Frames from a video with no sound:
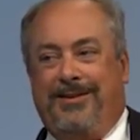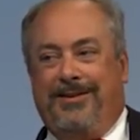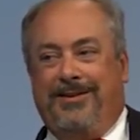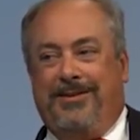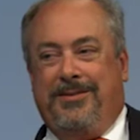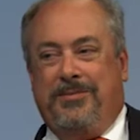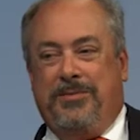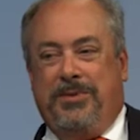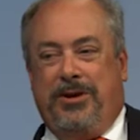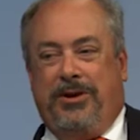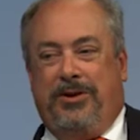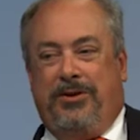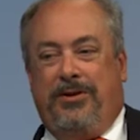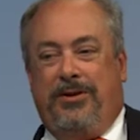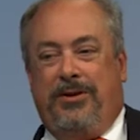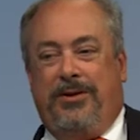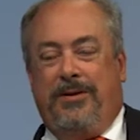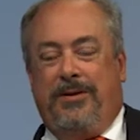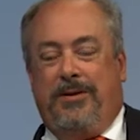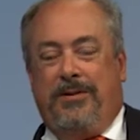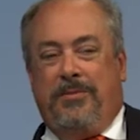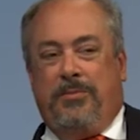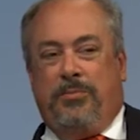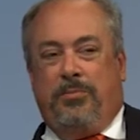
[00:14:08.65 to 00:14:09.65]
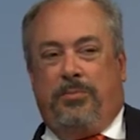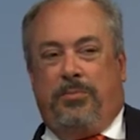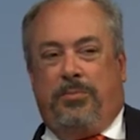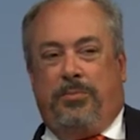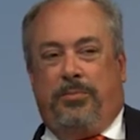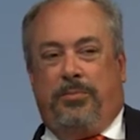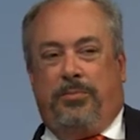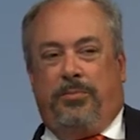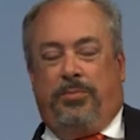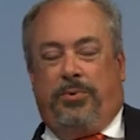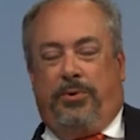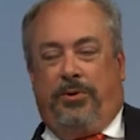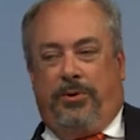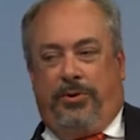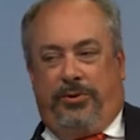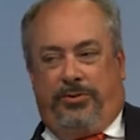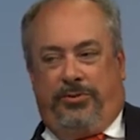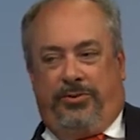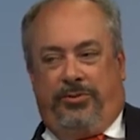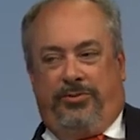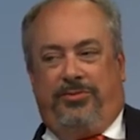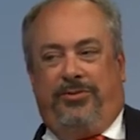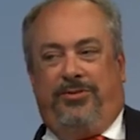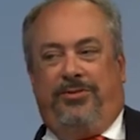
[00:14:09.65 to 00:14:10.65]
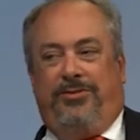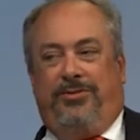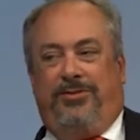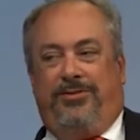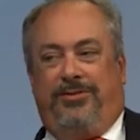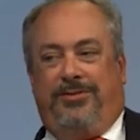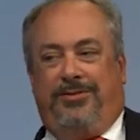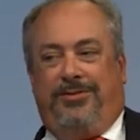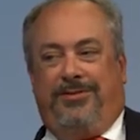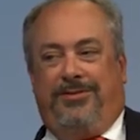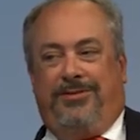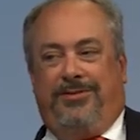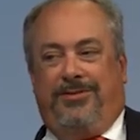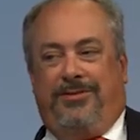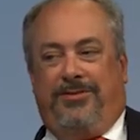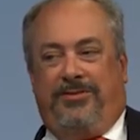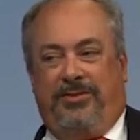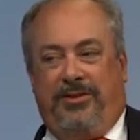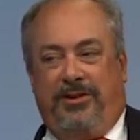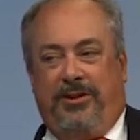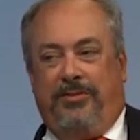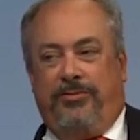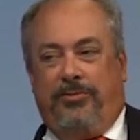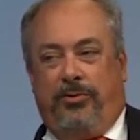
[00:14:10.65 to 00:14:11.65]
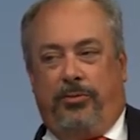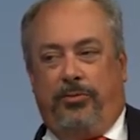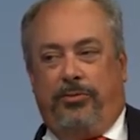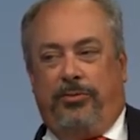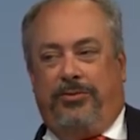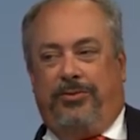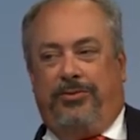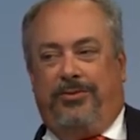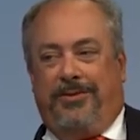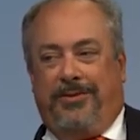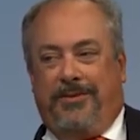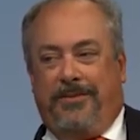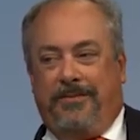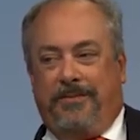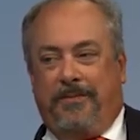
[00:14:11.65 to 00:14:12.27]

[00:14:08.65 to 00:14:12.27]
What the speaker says: I mean, politicians seek votes,